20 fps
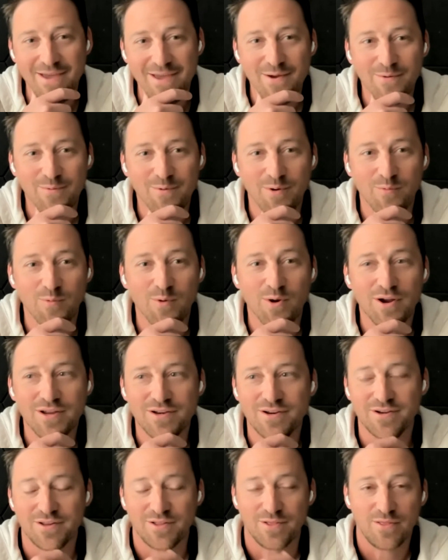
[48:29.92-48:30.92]
we're working
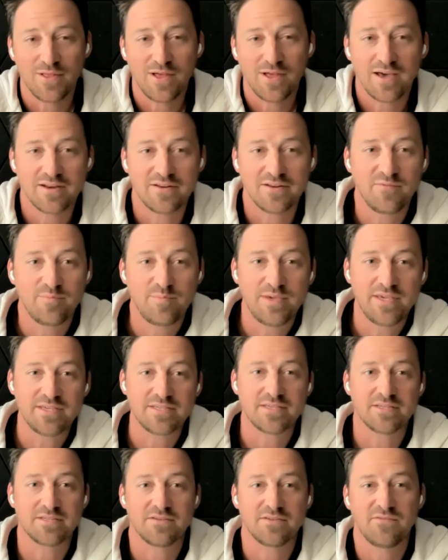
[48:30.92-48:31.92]
on a lot of
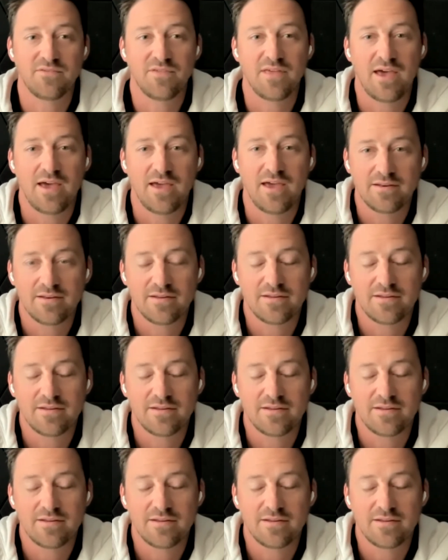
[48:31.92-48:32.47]
pieces of that.